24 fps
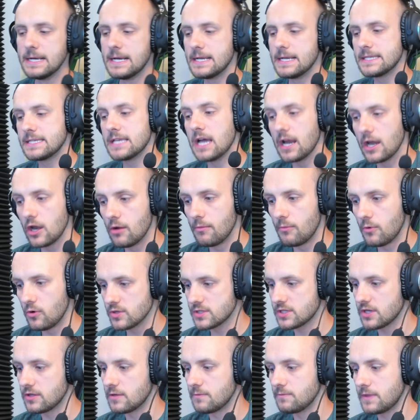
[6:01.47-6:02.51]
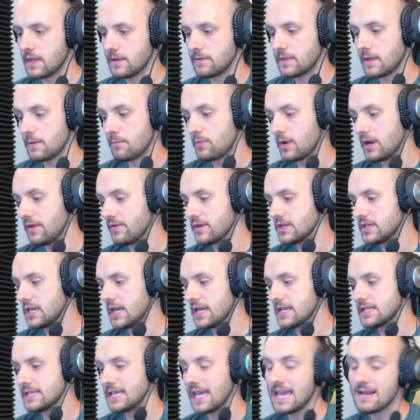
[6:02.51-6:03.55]
certainly not more so than previous
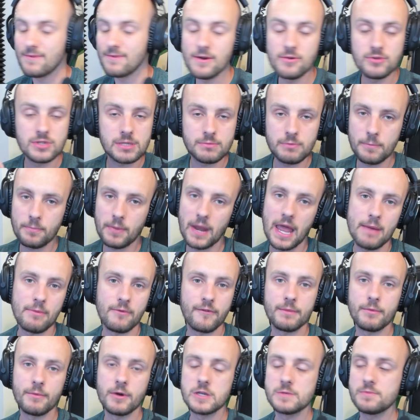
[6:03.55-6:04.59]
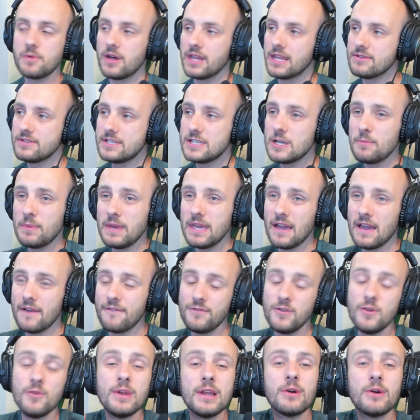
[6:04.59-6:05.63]
years. It will still be playable for the most part. There'll still be a
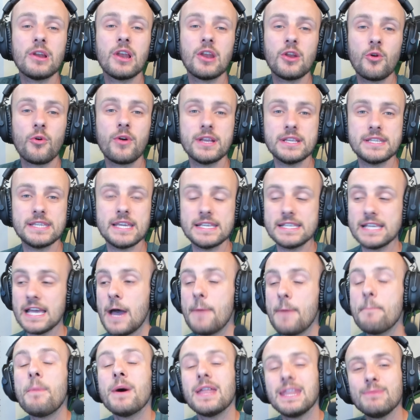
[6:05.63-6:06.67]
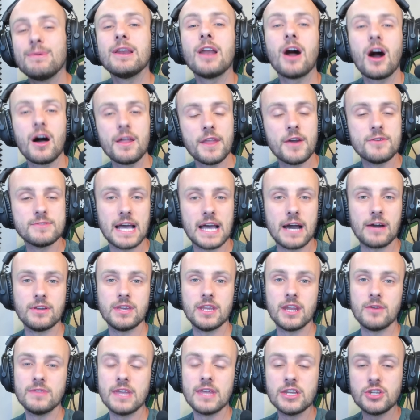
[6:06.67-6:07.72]
few little annoyances, but they will iron those out. You
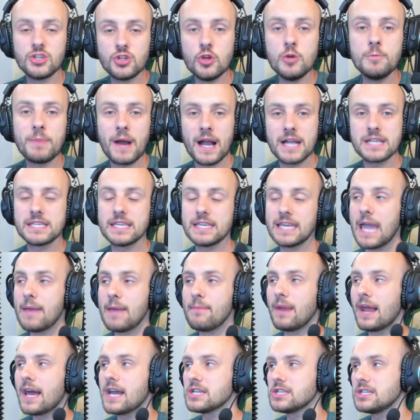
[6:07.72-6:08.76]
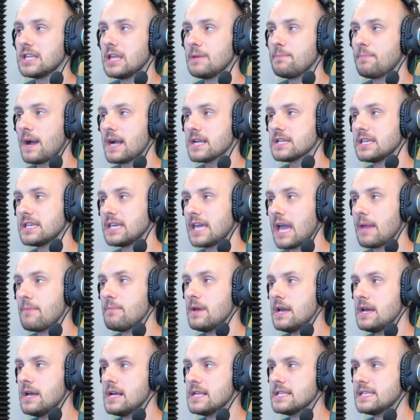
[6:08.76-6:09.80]
know, they do patch the game last year. They patched the game
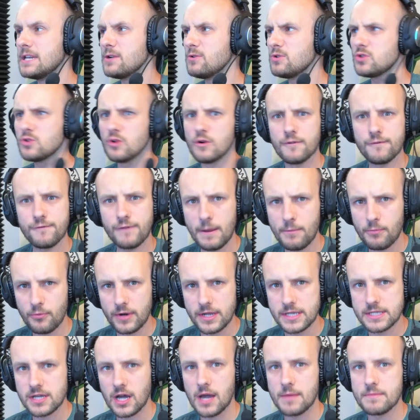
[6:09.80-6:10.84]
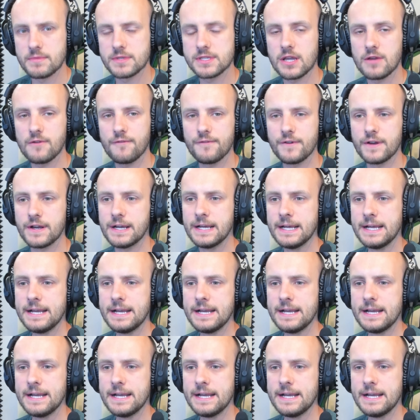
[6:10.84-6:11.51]
till sort of February time. So for